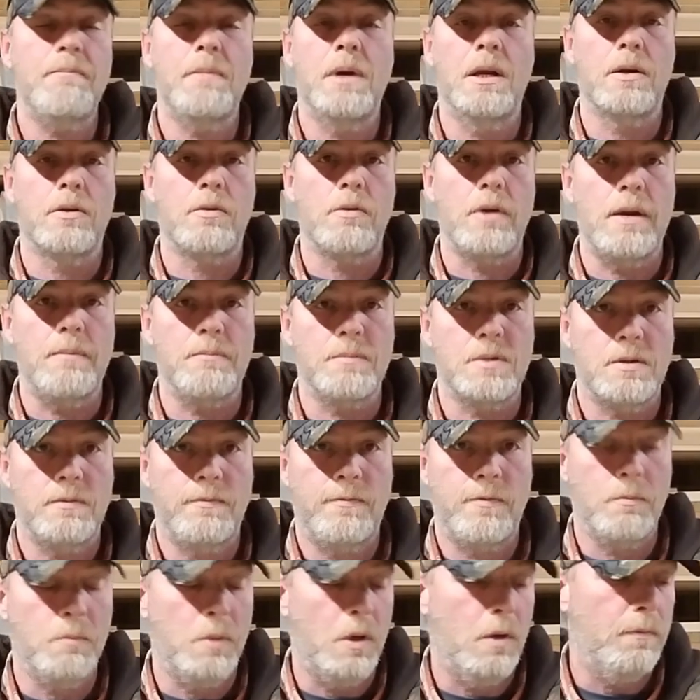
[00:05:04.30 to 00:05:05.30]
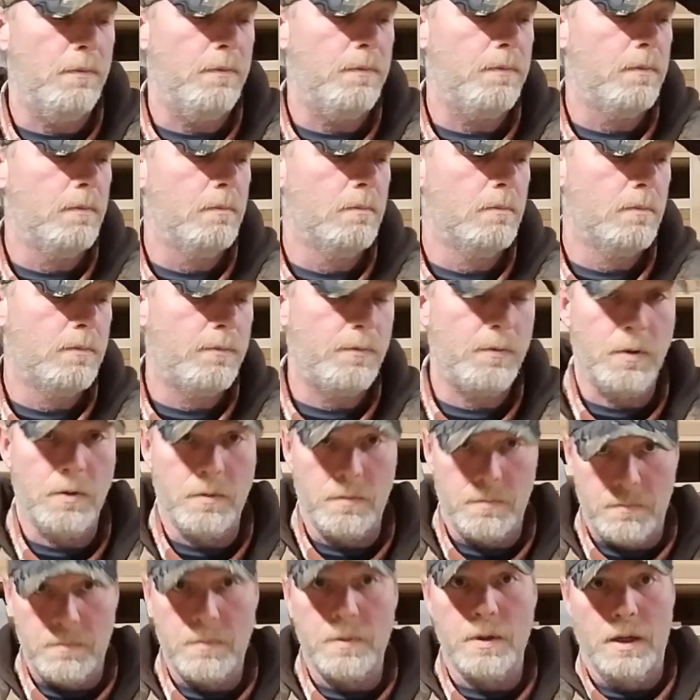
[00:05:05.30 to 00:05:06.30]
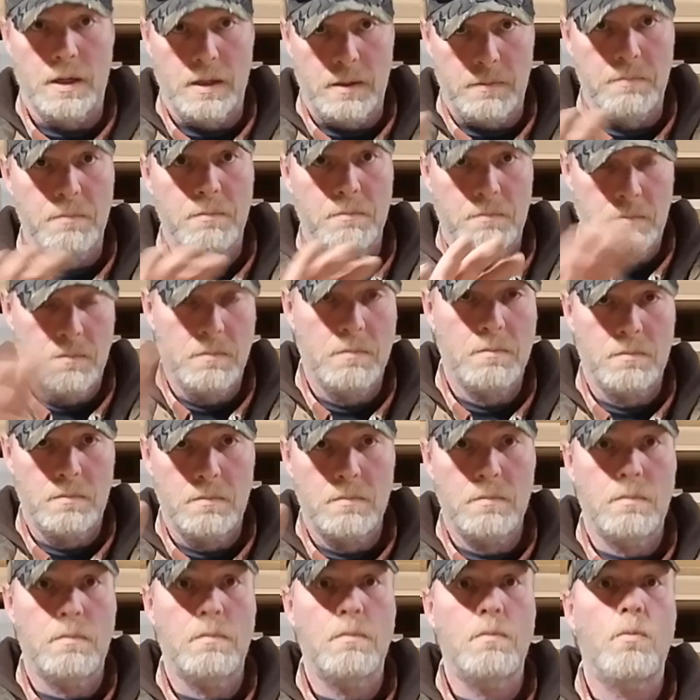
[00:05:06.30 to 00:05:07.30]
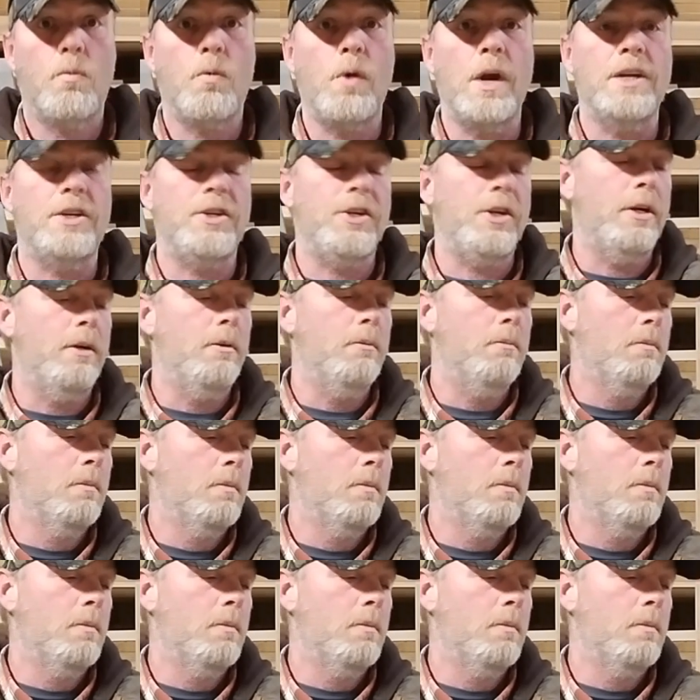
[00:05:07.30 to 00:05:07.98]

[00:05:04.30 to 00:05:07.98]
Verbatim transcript: milligrams for both, for the ratio.